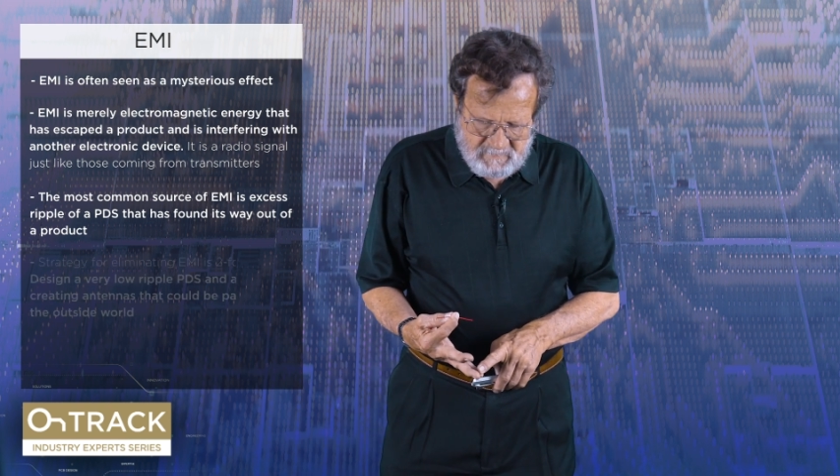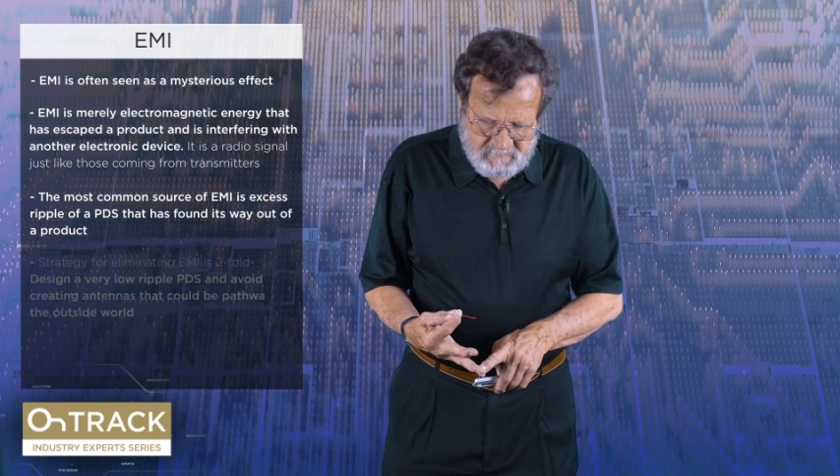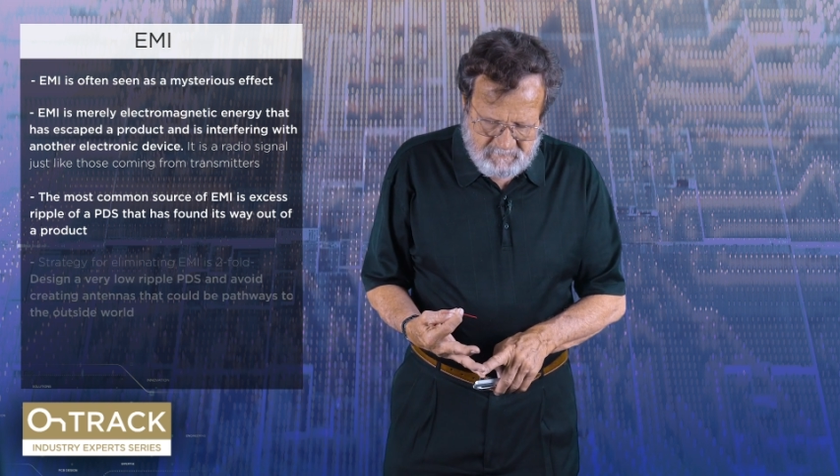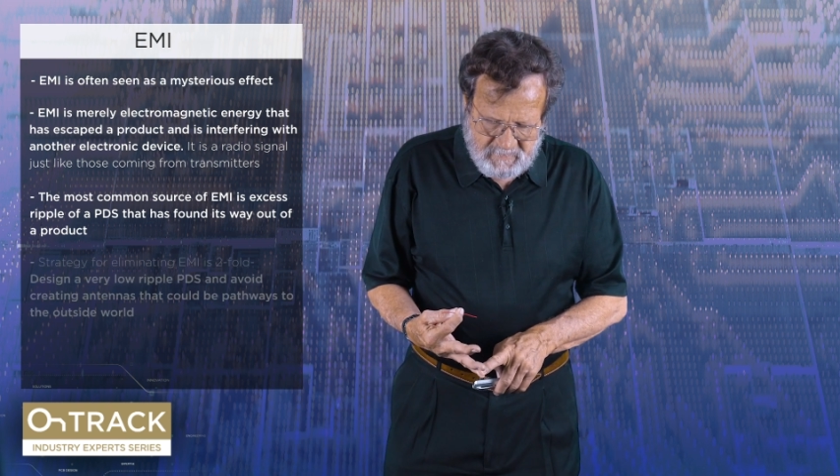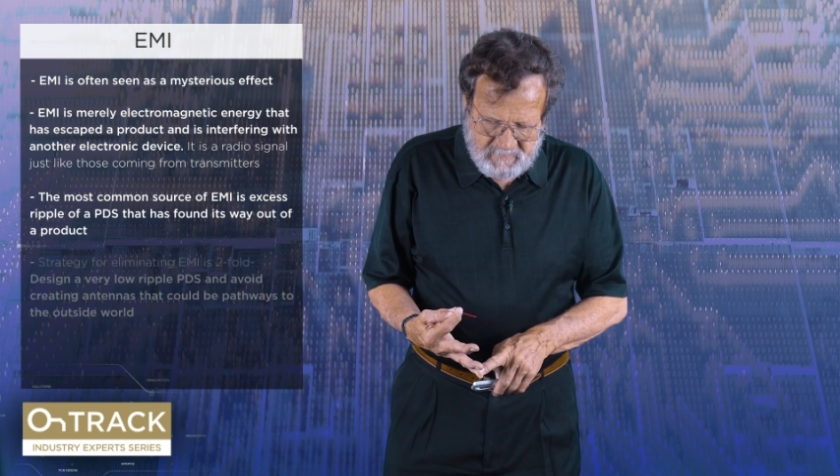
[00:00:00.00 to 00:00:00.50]

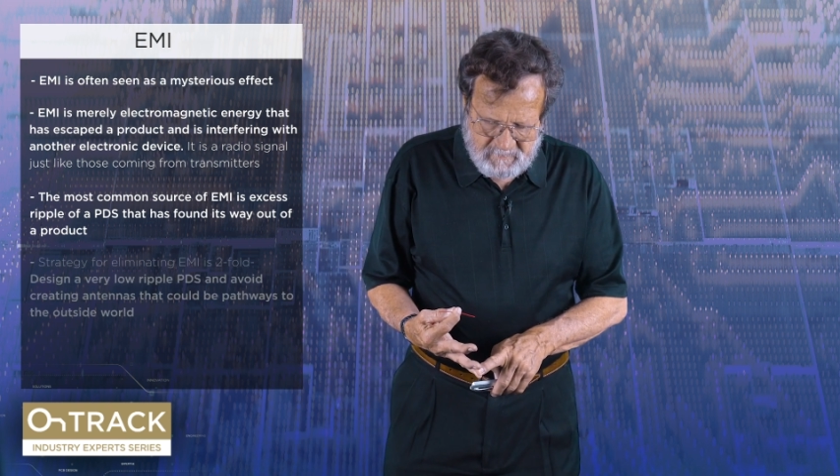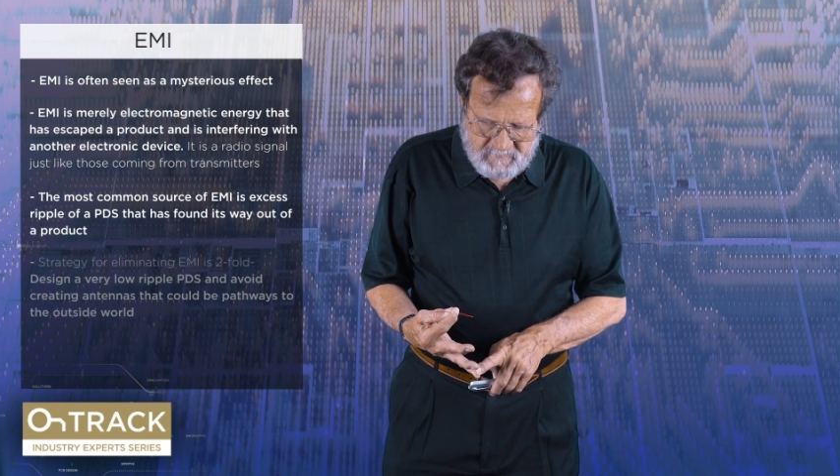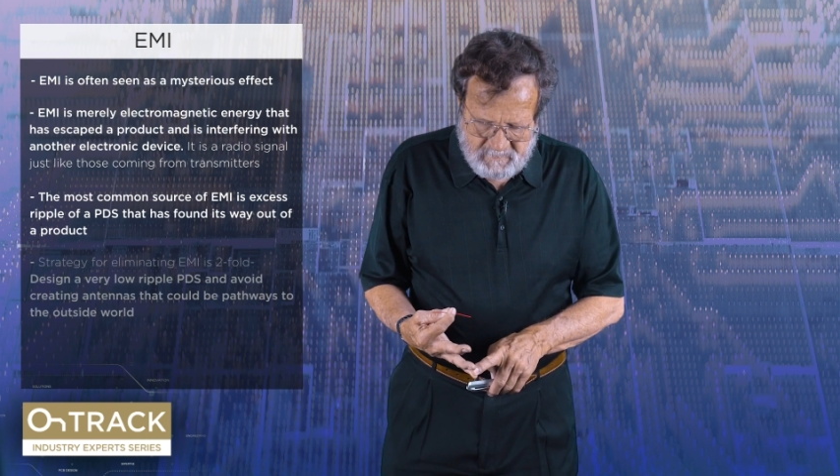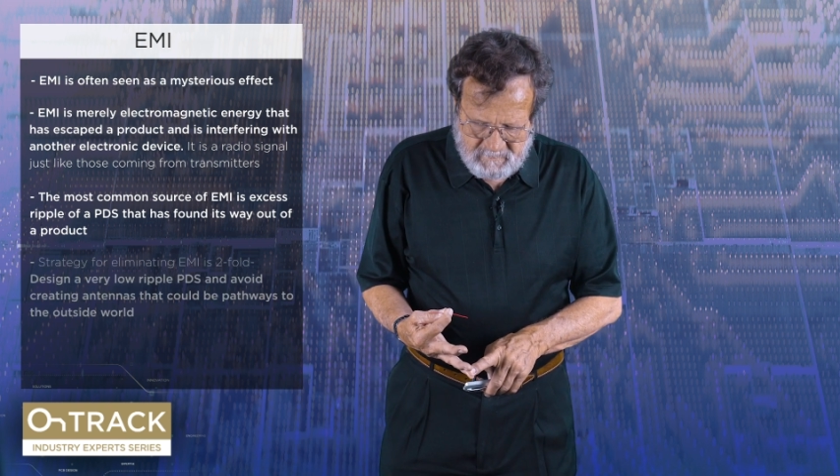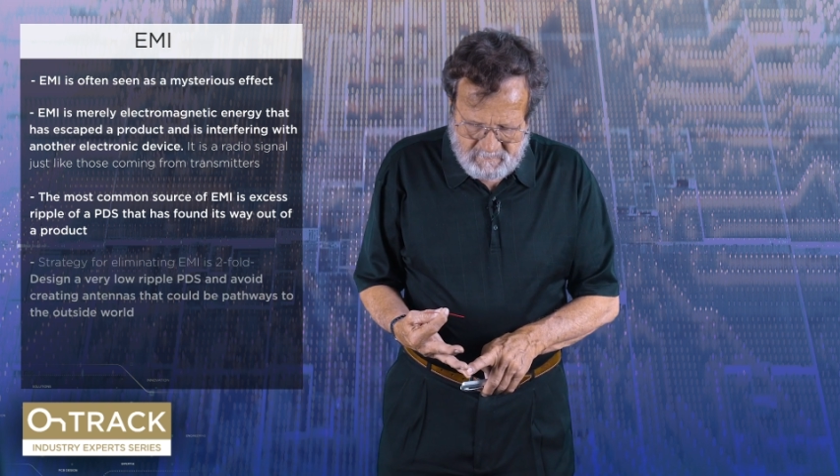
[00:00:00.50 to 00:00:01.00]
design
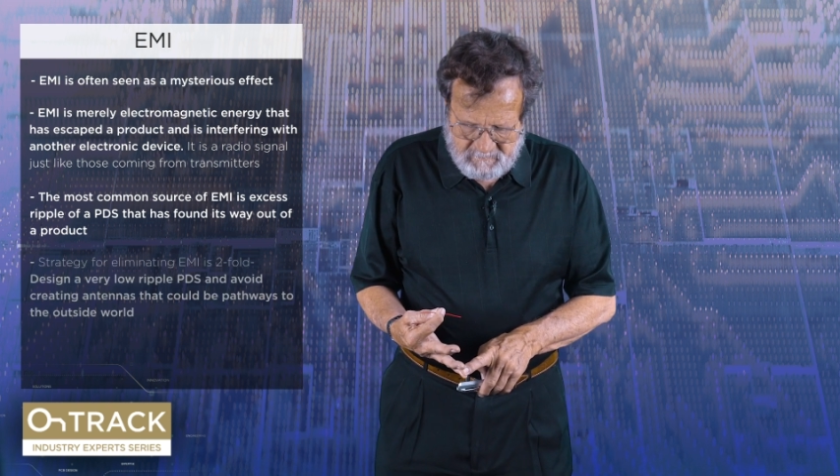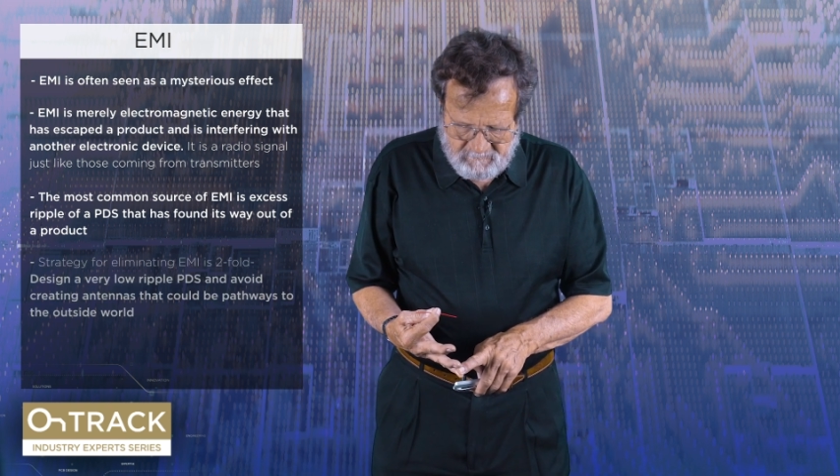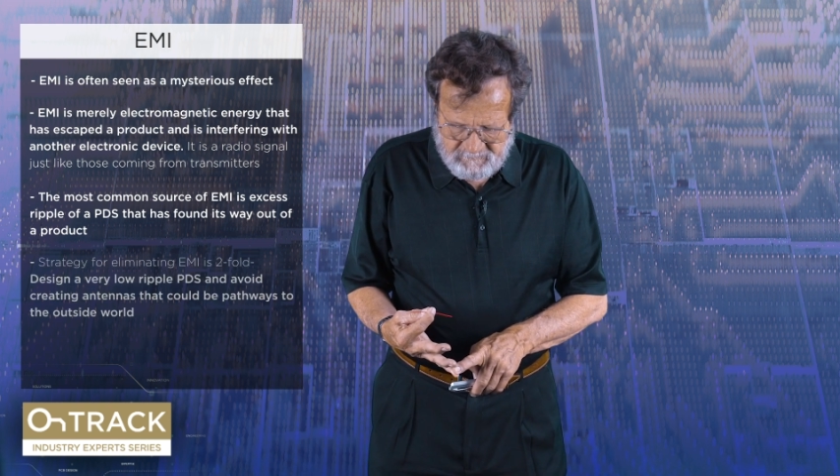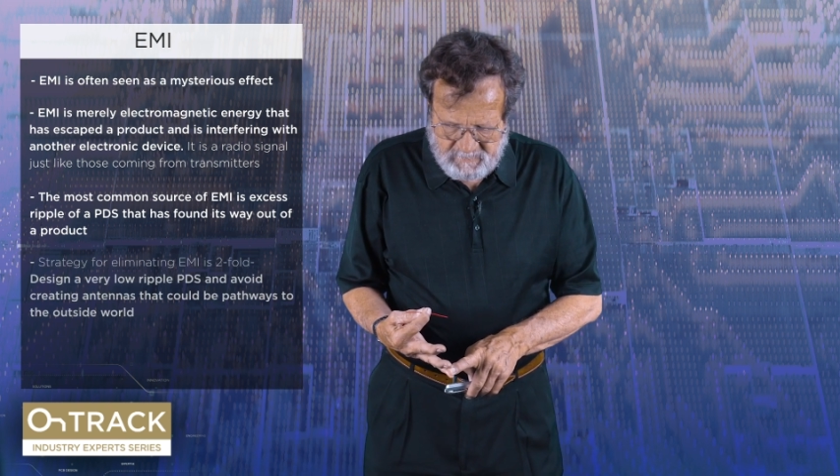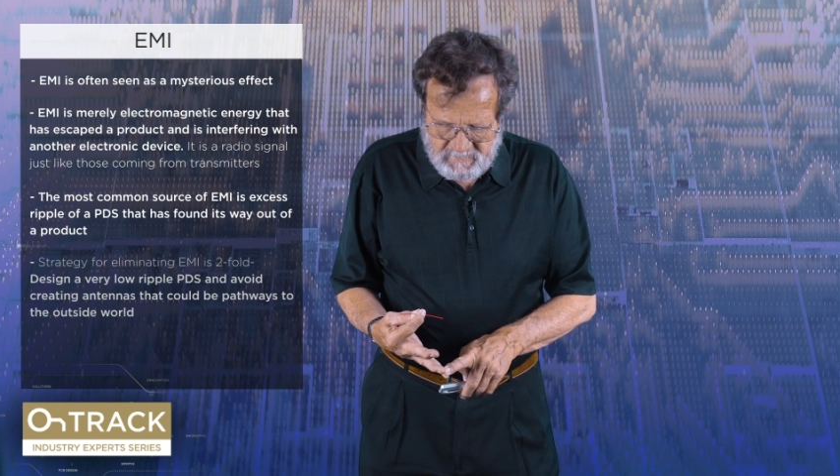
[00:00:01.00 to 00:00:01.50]
a,
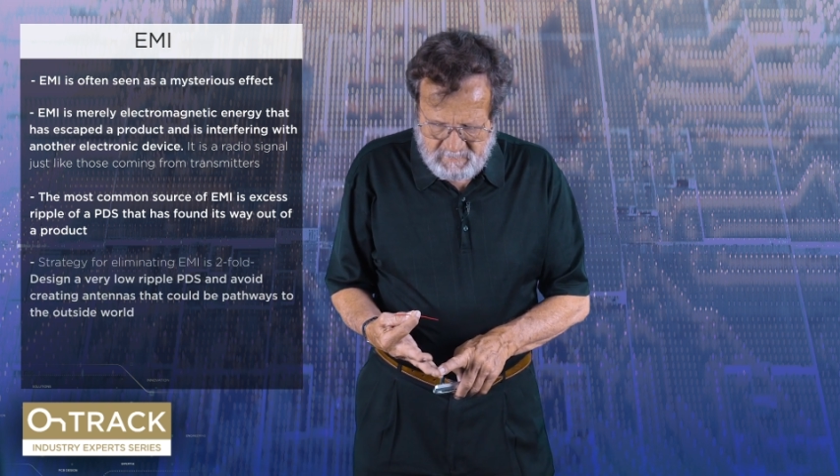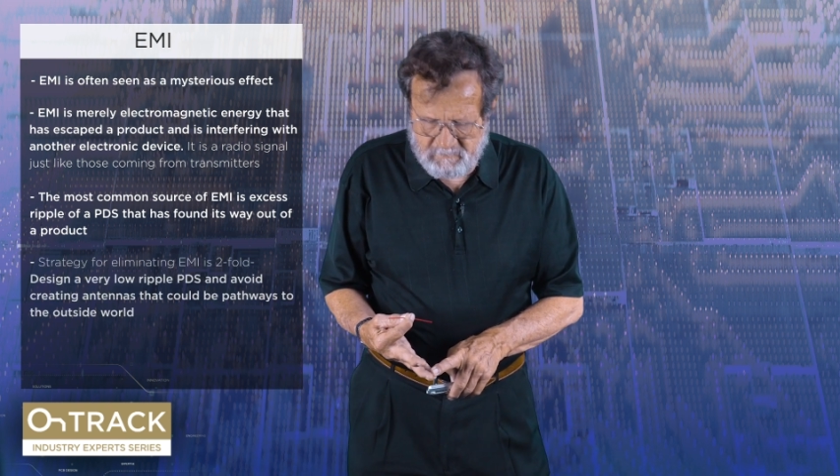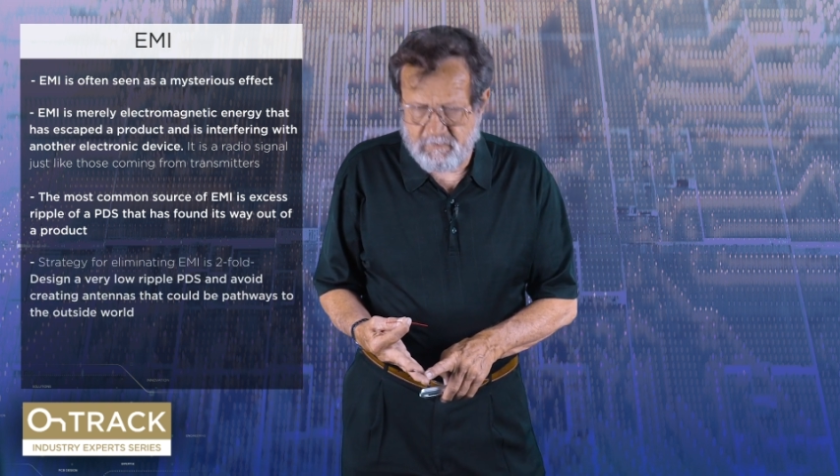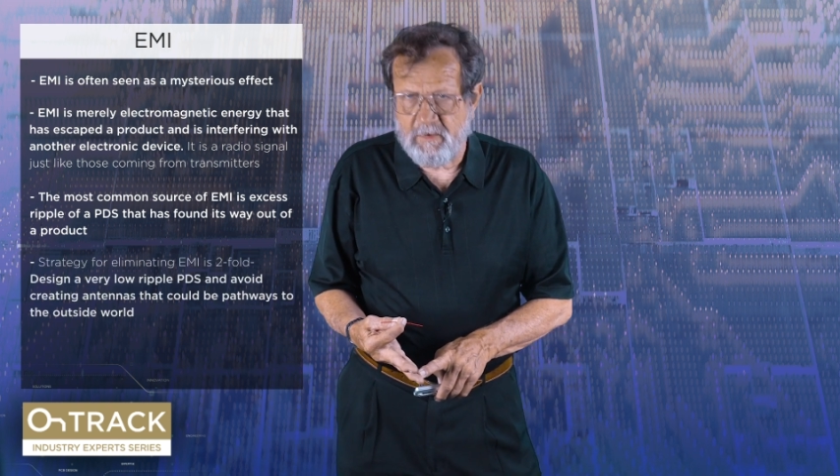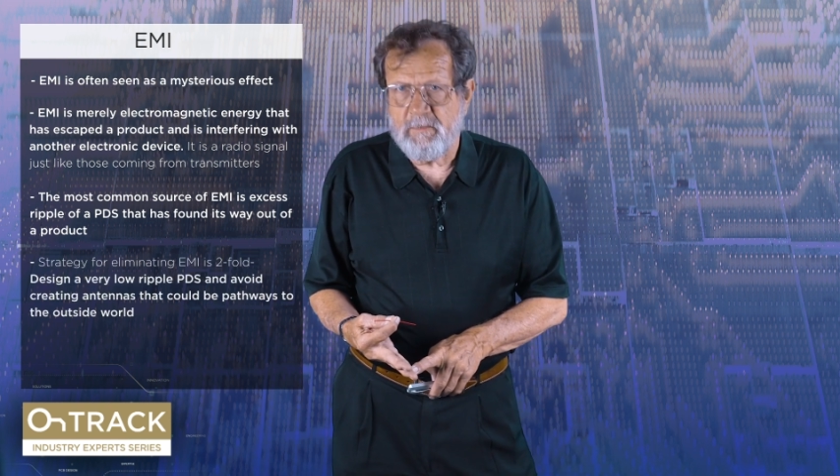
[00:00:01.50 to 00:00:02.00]
a,
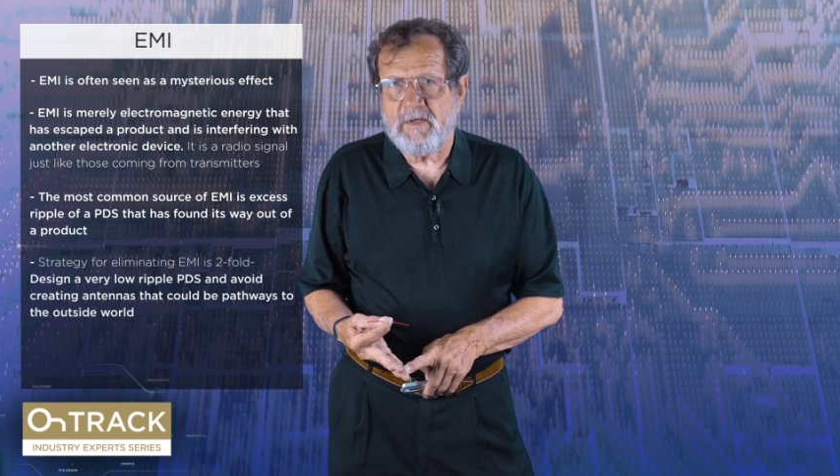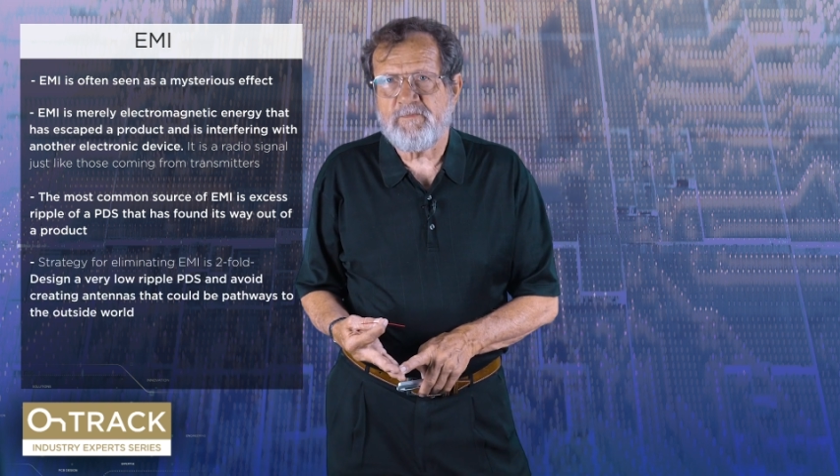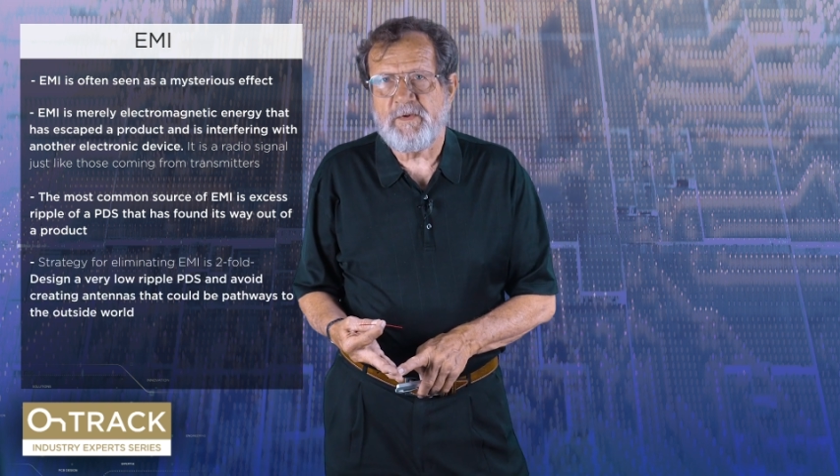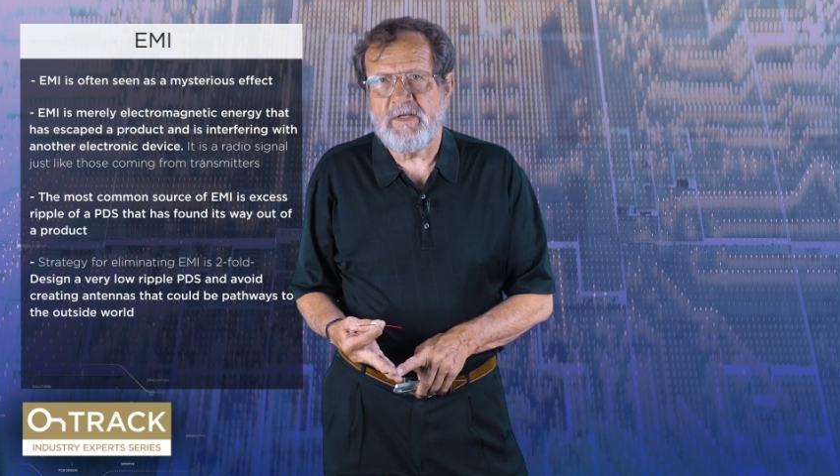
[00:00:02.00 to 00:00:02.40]
very robust